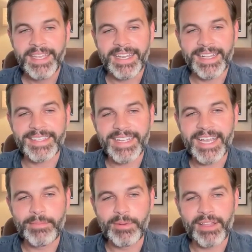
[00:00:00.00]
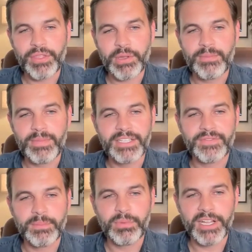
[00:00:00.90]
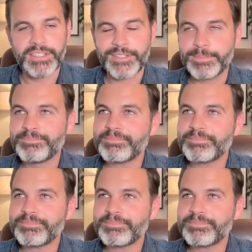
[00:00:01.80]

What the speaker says: And I said, yeah, I'm about 30 minutes from Branson.